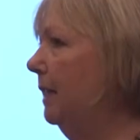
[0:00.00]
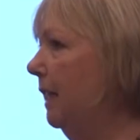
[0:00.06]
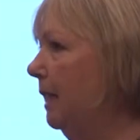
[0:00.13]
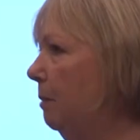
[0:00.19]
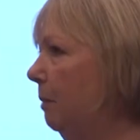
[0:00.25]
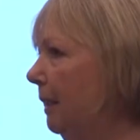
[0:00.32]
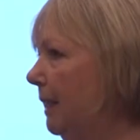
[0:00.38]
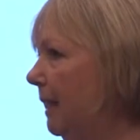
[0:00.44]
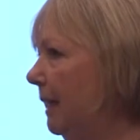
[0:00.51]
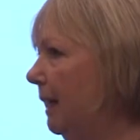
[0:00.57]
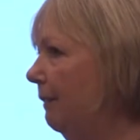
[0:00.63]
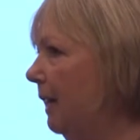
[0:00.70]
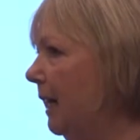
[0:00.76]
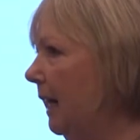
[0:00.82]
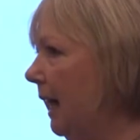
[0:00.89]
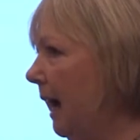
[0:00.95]
with disability
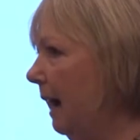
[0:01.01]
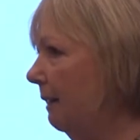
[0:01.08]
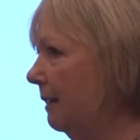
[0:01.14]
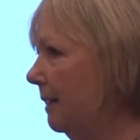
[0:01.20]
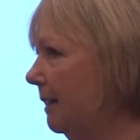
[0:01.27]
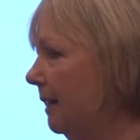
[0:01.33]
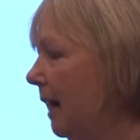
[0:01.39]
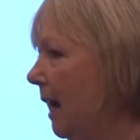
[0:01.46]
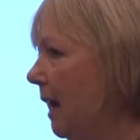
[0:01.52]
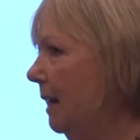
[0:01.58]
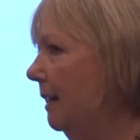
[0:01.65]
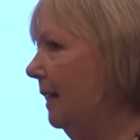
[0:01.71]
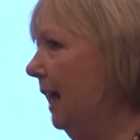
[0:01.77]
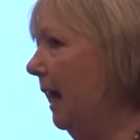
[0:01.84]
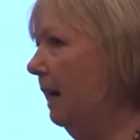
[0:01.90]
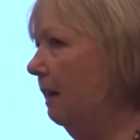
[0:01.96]
living allowance,
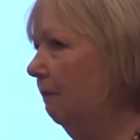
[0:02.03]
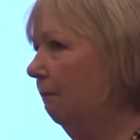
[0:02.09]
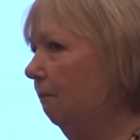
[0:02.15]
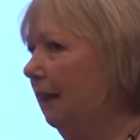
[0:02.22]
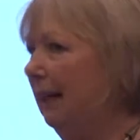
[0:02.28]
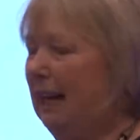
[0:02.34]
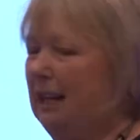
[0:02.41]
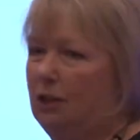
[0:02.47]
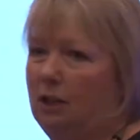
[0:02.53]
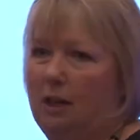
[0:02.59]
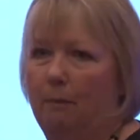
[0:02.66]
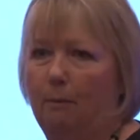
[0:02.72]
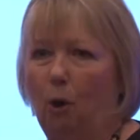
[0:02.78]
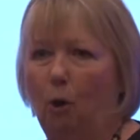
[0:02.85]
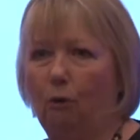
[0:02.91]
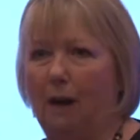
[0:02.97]
saying, well, actually,
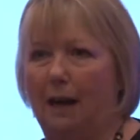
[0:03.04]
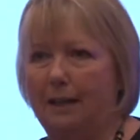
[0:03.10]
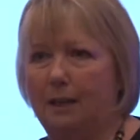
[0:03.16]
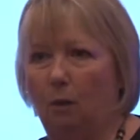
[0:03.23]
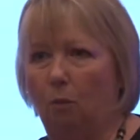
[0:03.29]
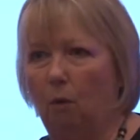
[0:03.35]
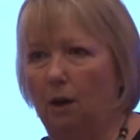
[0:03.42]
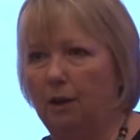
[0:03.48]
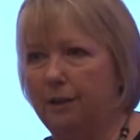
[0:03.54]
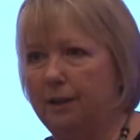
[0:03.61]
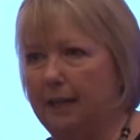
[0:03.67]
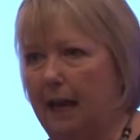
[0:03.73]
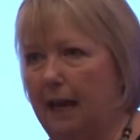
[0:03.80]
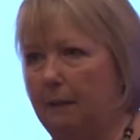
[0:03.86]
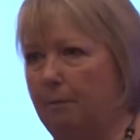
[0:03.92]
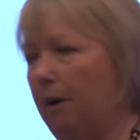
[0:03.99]
I'm all right on one
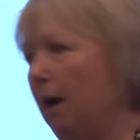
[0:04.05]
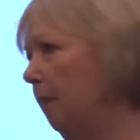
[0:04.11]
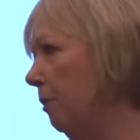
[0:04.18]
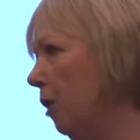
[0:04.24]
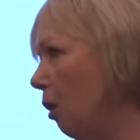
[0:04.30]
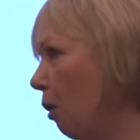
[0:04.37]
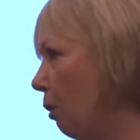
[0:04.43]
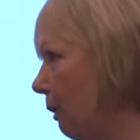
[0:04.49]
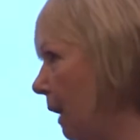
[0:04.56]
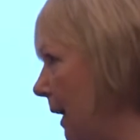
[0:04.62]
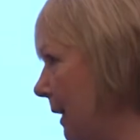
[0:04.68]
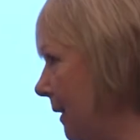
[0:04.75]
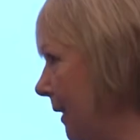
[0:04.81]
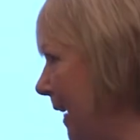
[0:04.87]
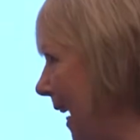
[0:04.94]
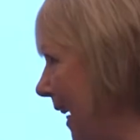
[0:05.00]
day, but I'm not all right
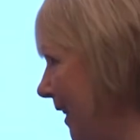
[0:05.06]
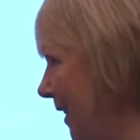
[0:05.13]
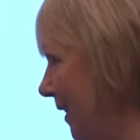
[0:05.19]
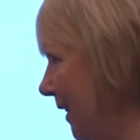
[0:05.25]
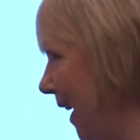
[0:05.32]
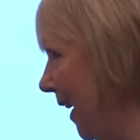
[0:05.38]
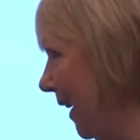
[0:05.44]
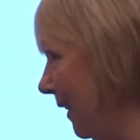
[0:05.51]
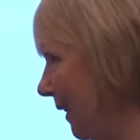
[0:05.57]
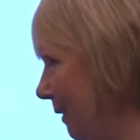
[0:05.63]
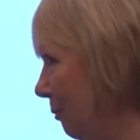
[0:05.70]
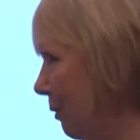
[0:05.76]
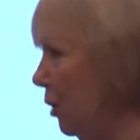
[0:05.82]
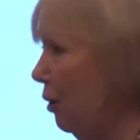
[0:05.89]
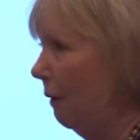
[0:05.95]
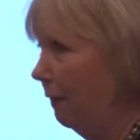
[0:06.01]
the next day,
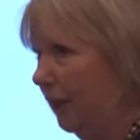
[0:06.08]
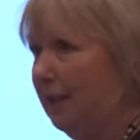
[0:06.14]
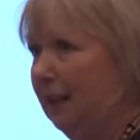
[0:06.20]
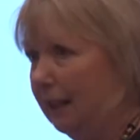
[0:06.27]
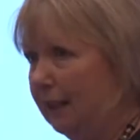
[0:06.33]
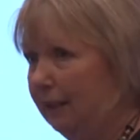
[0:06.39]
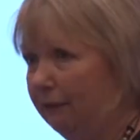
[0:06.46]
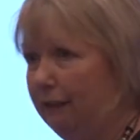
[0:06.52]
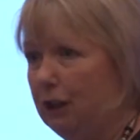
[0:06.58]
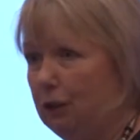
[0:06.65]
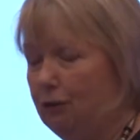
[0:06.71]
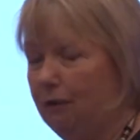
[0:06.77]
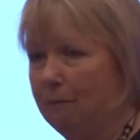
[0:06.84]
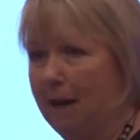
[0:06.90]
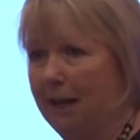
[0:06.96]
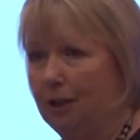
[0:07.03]
which obviously is a
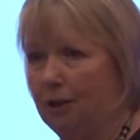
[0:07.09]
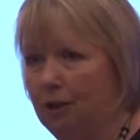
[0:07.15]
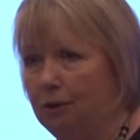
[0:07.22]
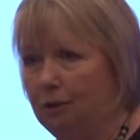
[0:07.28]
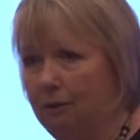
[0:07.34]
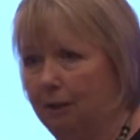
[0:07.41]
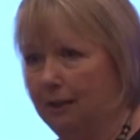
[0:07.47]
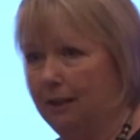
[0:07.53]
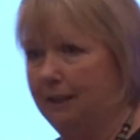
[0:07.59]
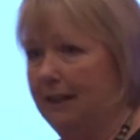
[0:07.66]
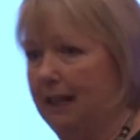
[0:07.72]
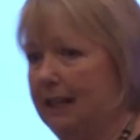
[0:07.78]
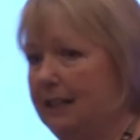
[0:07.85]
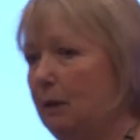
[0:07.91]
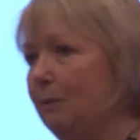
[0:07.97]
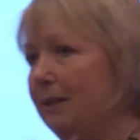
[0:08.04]
feature of mitochondrial
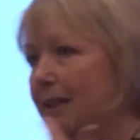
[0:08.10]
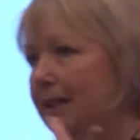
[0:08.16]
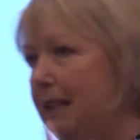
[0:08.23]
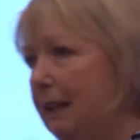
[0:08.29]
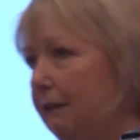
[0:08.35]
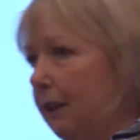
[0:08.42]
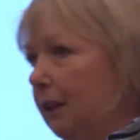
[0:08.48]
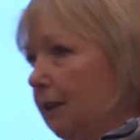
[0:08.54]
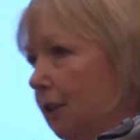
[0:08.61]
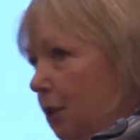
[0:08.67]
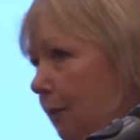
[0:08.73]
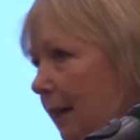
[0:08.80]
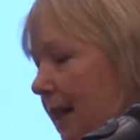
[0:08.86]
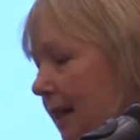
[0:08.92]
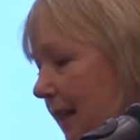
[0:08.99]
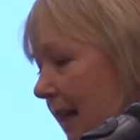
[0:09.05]
disease. It was difficult
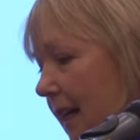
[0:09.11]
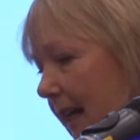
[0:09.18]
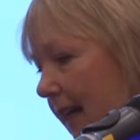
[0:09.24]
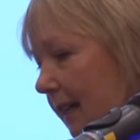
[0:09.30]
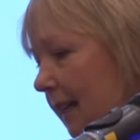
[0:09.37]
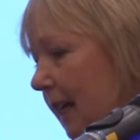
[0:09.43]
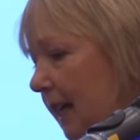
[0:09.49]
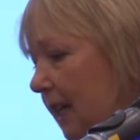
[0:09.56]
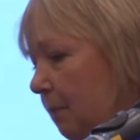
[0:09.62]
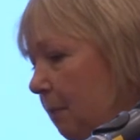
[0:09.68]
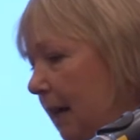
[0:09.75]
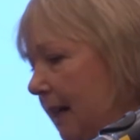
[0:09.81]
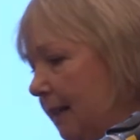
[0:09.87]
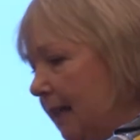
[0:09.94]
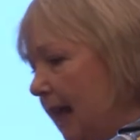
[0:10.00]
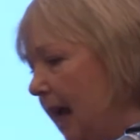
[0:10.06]
to
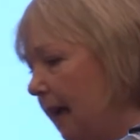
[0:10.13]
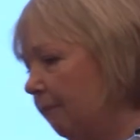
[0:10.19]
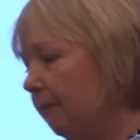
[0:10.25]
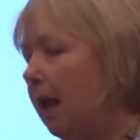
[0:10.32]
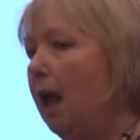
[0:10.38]
express that.